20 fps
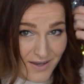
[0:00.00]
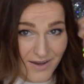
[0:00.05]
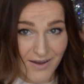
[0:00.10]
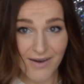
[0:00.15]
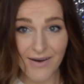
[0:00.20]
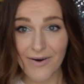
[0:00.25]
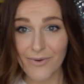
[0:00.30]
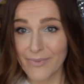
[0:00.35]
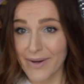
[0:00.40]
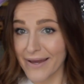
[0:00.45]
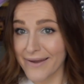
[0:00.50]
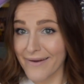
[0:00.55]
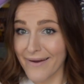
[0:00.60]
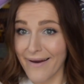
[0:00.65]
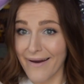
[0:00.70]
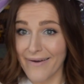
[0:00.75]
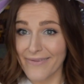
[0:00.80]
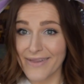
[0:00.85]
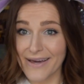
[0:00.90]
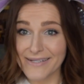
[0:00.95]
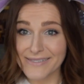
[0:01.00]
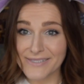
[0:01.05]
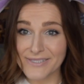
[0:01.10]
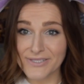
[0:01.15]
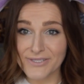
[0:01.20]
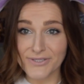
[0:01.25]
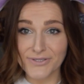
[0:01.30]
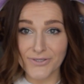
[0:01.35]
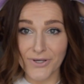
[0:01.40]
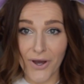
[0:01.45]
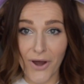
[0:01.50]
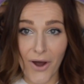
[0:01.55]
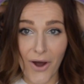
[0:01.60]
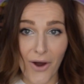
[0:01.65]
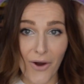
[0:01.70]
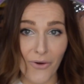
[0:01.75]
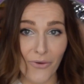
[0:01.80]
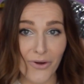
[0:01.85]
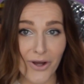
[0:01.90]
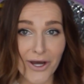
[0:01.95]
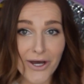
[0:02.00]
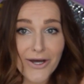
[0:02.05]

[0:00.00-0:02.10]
Oh my god, that's so,